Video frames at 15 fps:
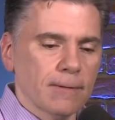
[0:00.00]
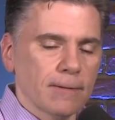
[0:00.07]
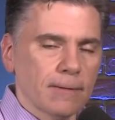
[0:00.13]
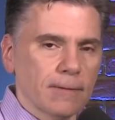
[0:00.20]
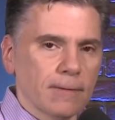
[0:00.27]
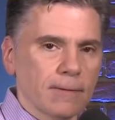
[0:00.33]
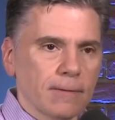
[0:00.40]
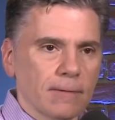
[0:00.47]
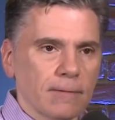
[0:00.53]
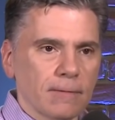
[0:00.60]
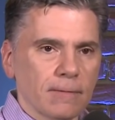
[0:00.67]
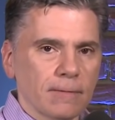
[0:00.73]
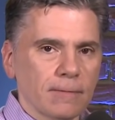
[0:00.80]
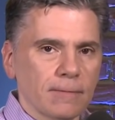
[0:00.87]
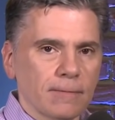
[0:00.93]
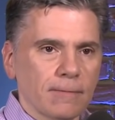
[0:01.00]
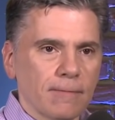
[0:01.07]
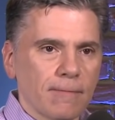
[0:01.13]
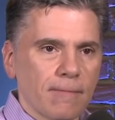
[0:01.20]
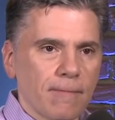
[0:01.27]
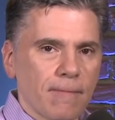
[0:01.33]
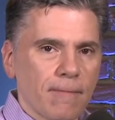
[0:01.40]

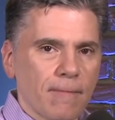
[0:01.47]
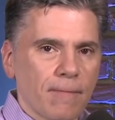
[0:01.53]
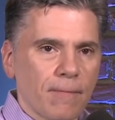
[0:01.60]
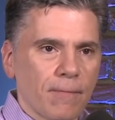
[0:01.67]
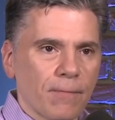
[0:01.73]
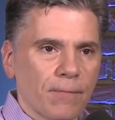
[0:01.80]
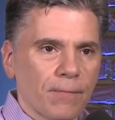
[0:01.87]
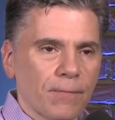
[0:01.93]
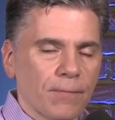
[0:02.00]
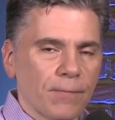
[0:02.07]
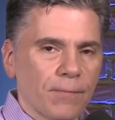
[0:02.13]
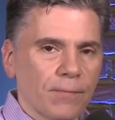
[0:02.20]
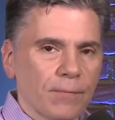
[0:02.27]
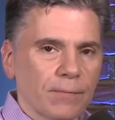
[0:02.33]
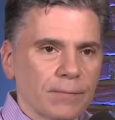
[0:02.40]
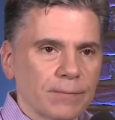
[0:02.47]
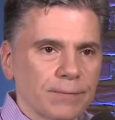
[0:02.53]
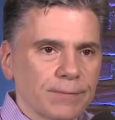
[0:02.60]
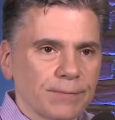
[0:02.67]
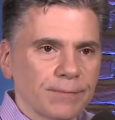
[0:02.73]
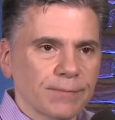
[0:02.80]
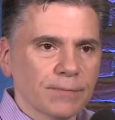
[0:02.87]

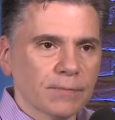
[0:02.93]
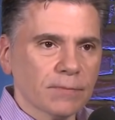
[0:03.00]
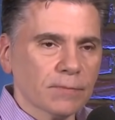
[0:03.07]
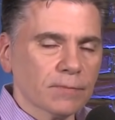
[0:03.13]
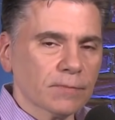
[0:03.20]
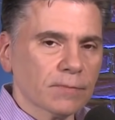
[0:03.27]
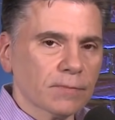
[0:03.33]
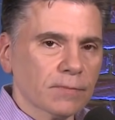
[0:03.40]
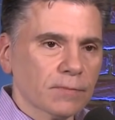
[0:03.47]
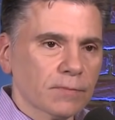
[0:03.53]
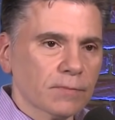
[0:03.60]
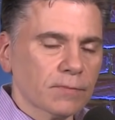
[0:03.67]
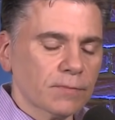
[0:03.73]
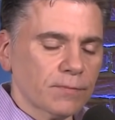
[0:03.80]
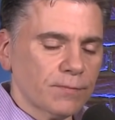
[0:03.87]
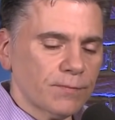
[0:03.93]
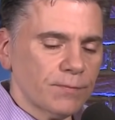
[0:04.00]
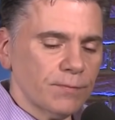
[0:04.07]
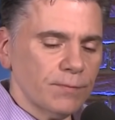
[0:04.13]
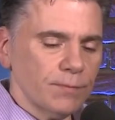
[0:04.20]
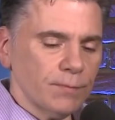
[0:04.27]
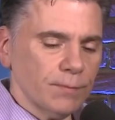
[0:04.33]

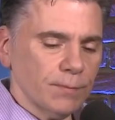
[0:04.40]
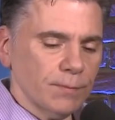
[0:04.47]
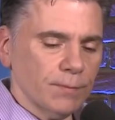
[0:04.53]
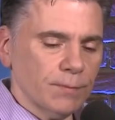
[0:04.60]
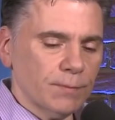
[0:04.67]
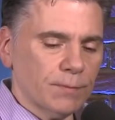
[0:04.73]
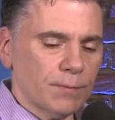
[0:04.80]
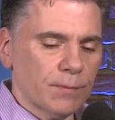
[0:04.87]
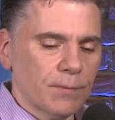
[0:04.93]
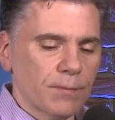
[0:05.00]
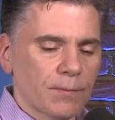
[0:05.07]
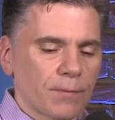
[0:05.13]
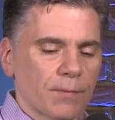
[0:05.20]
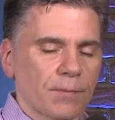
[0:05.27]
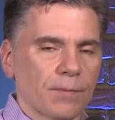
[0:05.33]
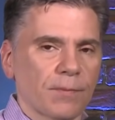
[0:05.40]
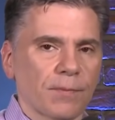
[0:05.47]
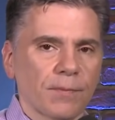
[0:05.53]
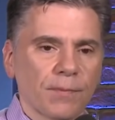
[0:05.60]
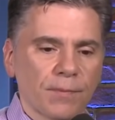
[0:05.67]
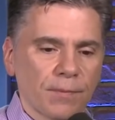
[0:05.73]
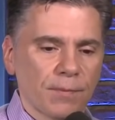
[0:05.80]

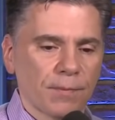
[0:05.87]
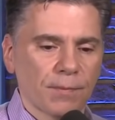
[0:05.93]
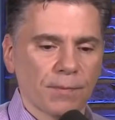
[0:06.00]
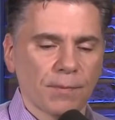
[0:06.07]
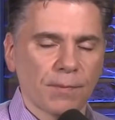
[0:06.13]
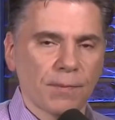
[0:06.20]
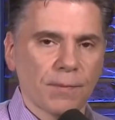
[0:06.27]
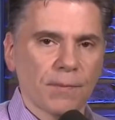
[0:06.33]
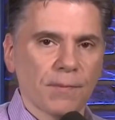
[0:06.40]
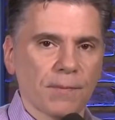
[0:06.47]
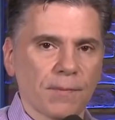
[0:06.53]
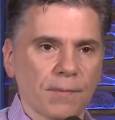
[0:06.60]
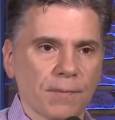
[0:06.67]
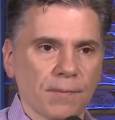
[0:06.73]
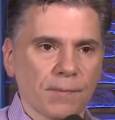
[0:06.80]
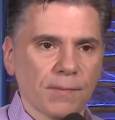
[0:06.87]
The person shown says nothing.